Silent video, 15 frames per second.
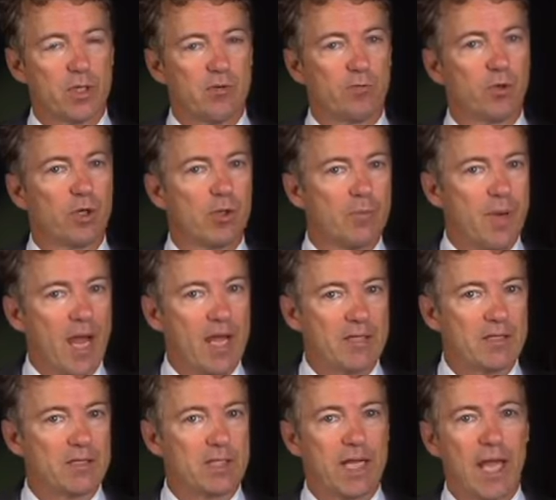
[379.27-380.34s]
For
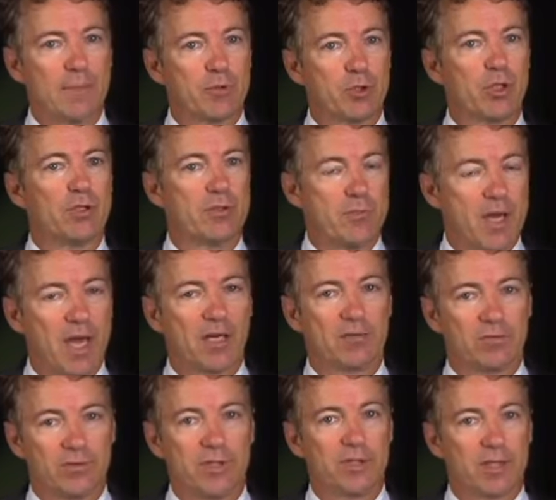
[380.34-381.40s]
combatants captured on the
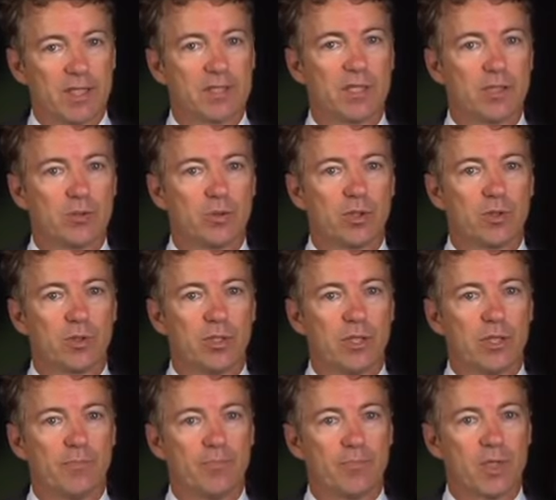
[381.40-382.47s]
battlefield, I tend to agree.